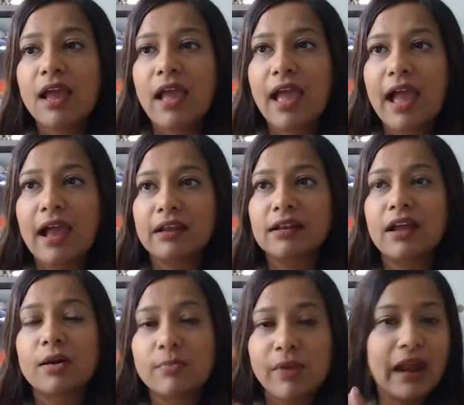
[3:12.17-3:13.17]
and
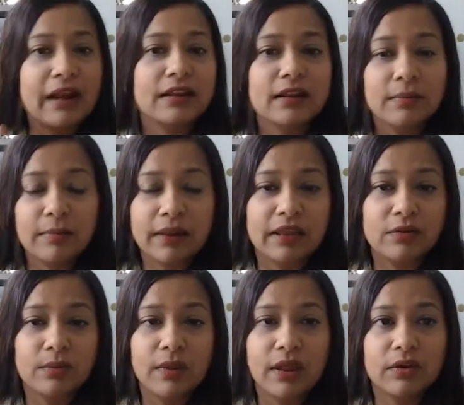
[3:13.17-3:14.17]
our practical plane,
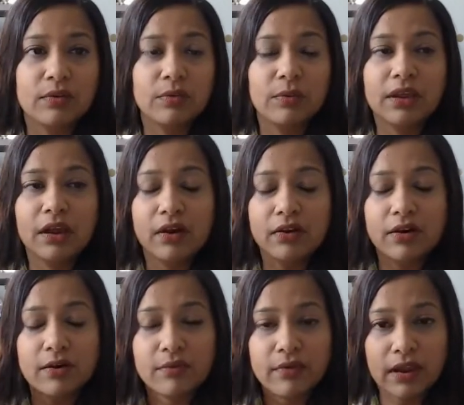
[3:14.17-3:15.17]
where we are
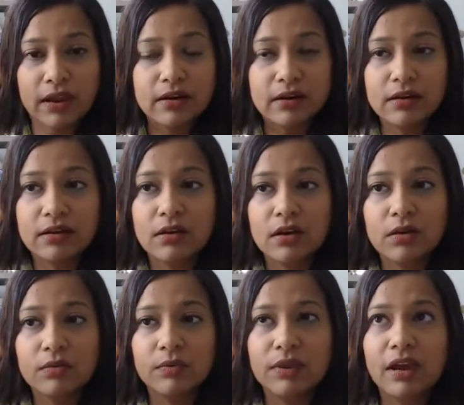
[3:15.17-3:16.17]
aware,
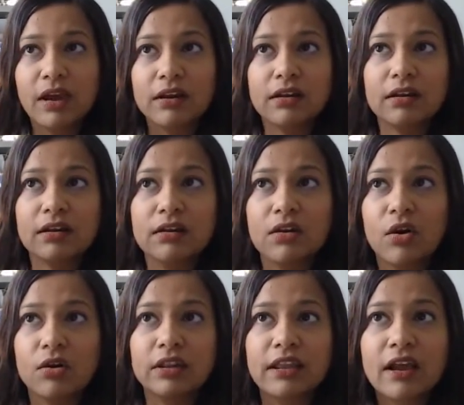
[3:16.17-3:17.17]
we are,
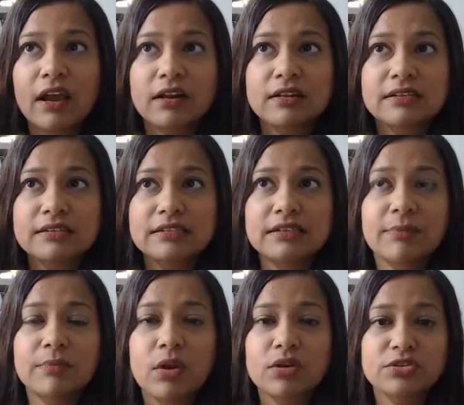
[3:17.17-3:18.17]
or they are
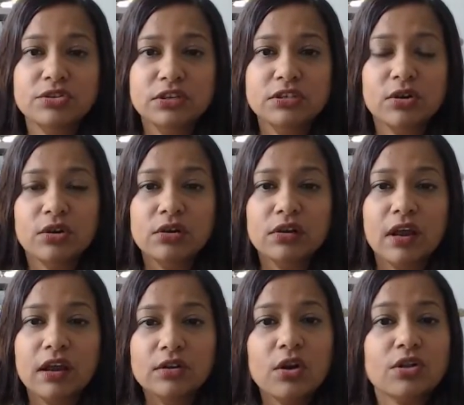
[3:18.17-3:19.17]
subconscious or
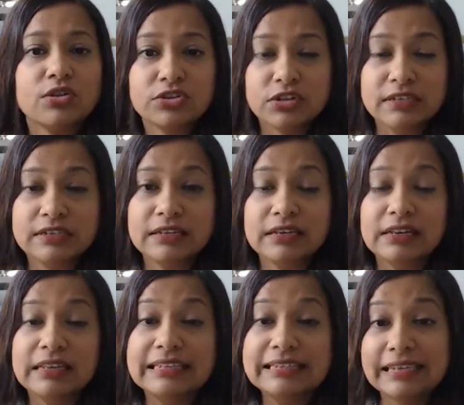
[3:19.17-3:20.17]

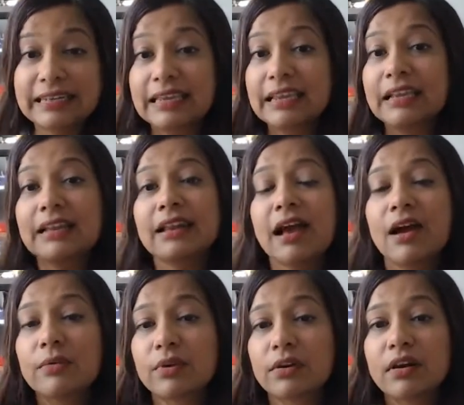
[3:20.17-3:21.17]
unconsciously sitting in
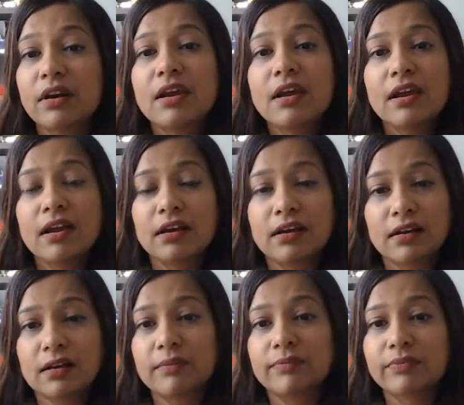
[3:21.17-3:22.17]
our
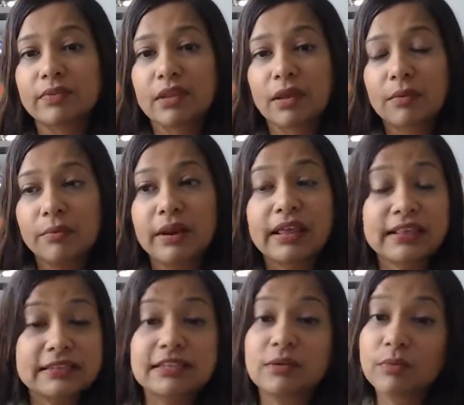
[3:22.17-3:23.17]
um, brain
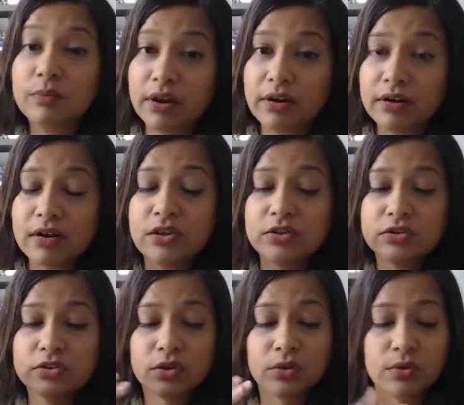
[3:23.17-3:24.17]
somewhere.
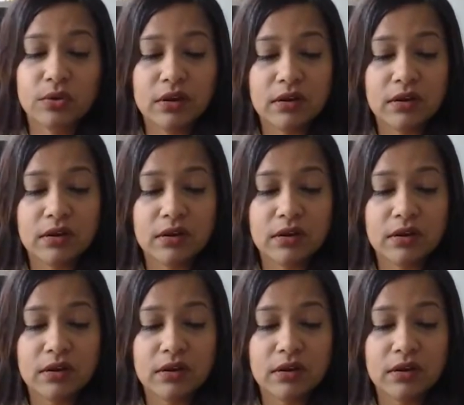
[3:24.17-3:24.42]
So